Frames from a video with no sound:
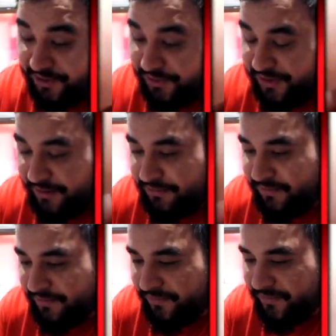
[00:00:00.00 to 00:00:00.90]

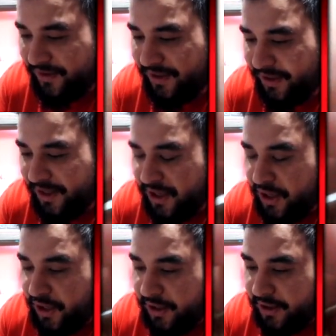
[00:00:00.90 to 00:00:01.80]

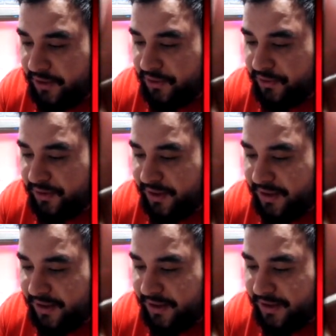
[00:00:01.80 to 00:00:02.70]
a good
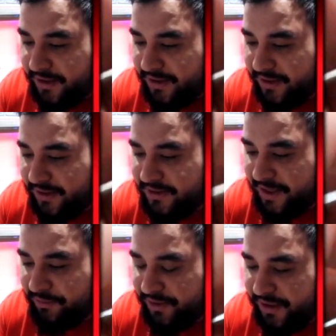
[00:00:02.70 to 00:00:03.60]

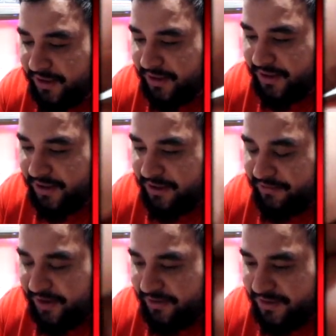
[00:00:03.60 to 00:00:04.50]
example here.
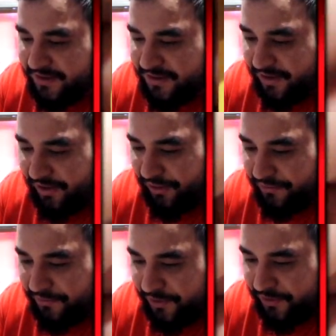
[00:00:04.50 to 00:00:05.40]
That this is the holo
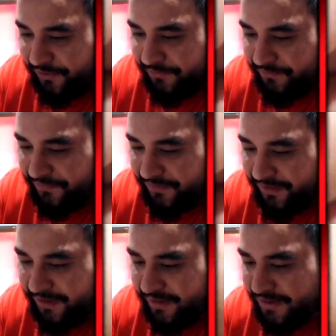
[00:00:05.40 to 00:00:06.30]
foil.
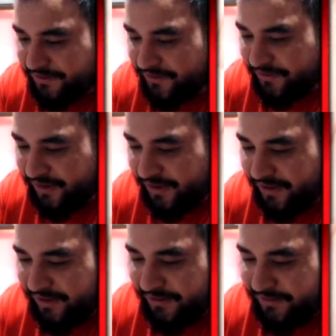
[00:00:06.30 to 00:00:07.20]
This one right here.